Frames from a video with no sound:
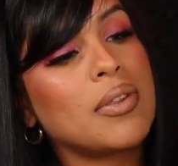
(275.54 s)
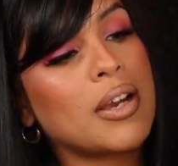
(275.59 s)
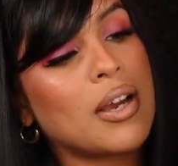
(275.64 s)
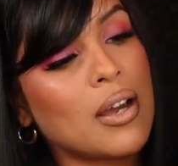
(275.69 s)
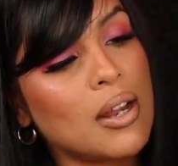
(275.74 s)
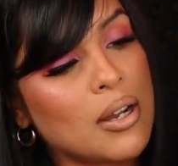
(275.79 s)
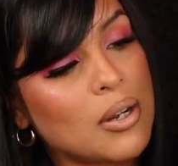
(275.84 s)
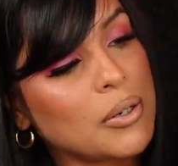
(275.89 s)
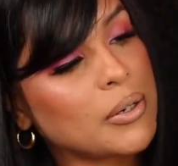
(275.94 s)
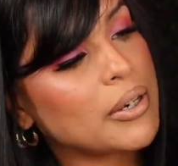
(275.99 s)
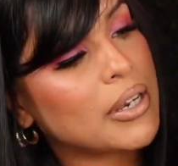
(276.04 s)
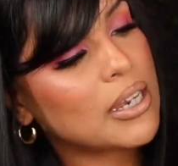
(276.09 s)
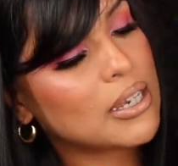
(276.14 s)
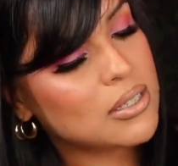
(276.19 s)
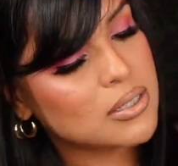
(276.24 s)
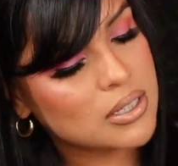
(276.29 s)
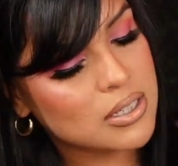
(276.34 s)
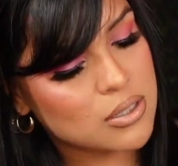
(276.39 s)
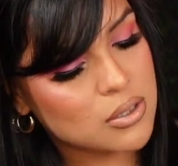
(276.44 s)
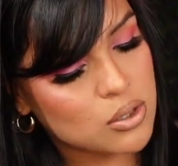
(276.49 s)
the color, you
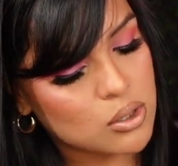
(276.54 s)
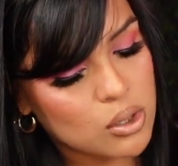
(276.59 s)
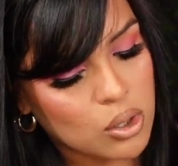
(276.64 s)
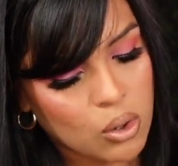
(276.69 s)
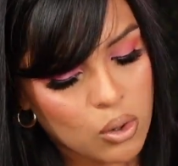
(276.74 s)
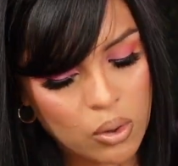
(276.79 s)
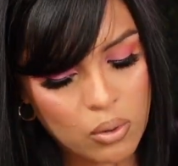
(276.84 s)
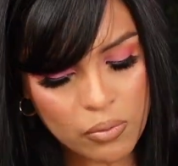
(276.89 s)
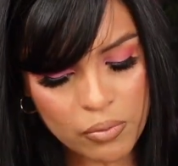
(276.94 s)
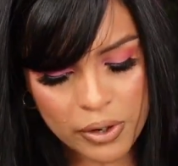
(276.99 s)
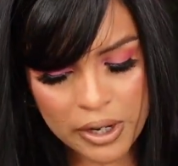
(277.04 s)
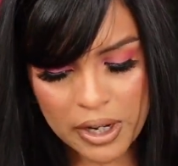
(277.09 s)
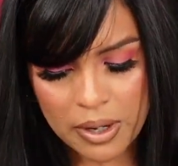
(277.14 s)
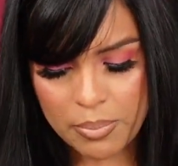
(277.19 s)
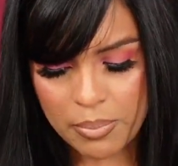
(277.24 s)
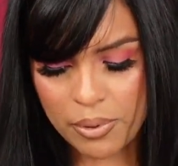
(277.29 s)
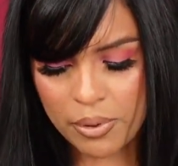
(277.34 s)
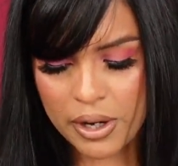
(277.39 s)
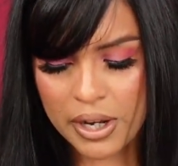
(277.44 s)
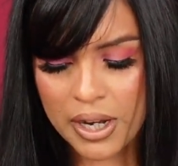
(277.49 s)
guys. It's so
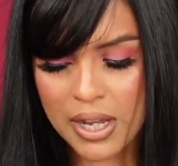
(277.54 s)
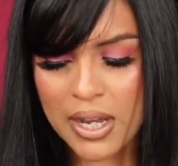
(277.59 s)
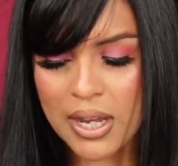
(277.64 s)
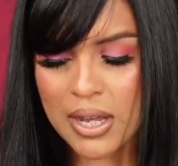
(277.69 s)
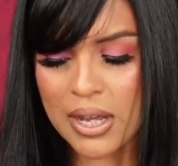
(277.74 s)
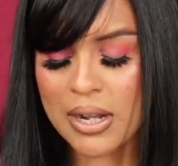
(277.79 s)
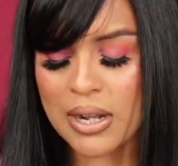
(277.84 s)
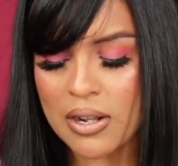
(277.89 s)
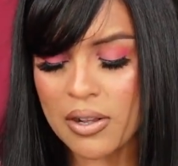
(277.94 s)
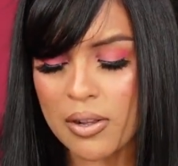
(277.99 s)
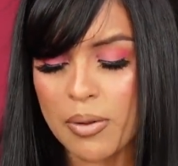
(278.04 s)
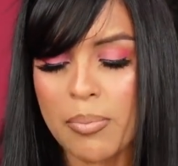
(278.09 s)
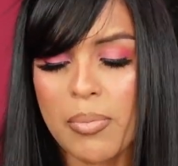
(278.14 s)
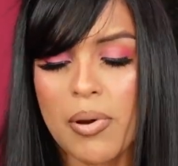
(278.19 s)
freaking pretty. And the